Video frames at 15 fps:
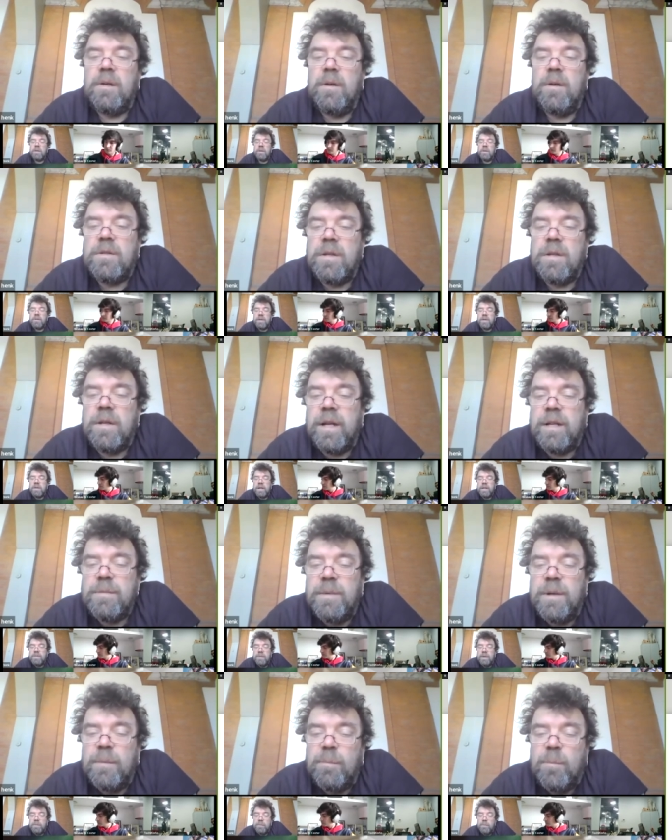not so
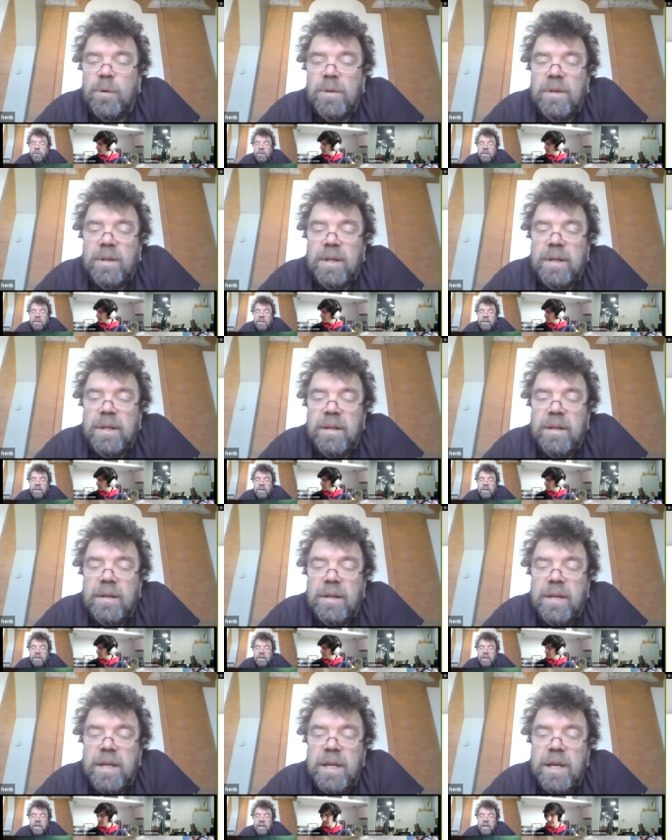nice motherboard, and
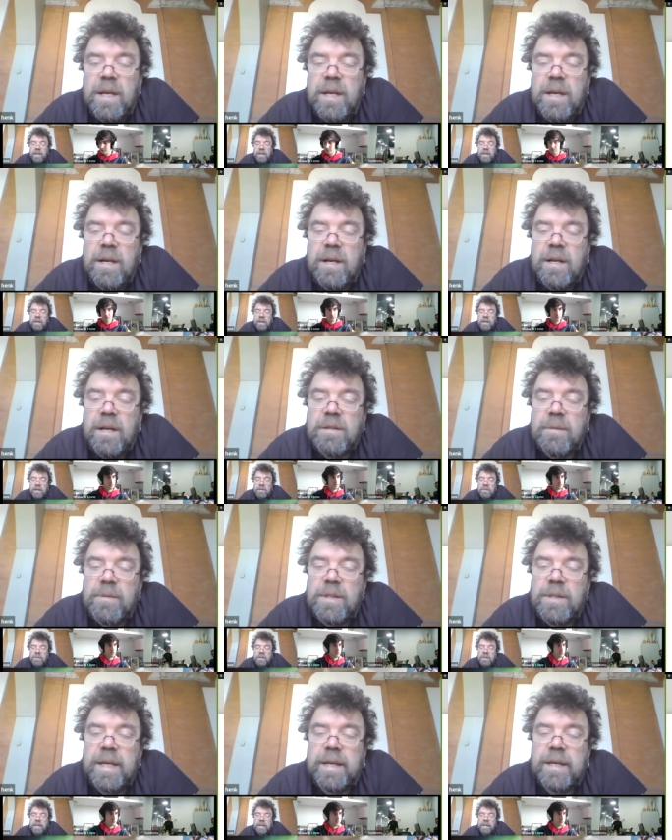here also
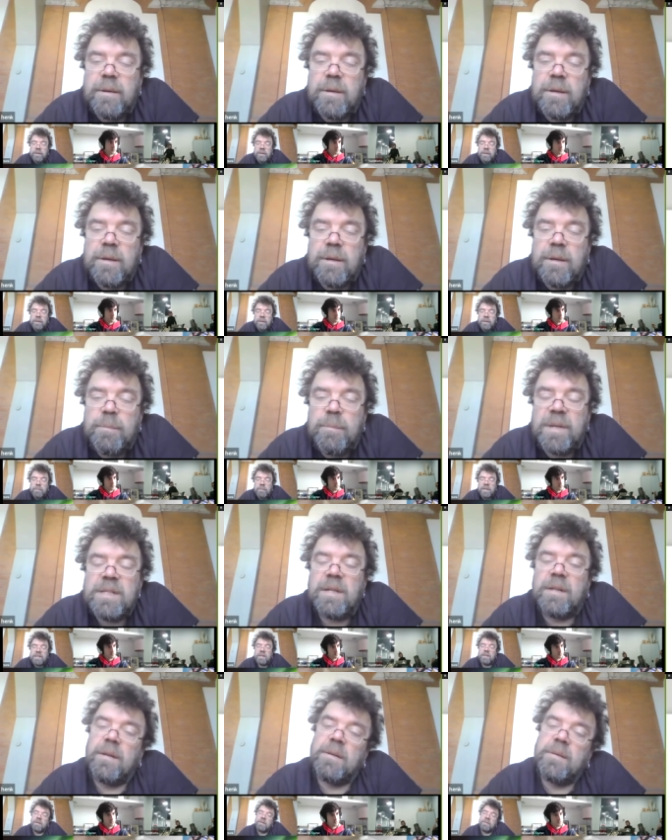we check a
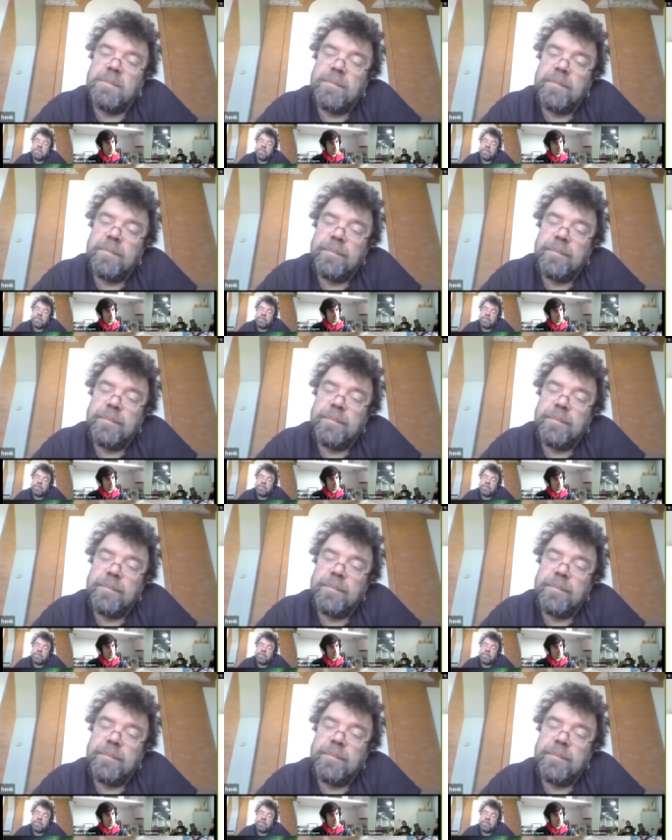capacitor.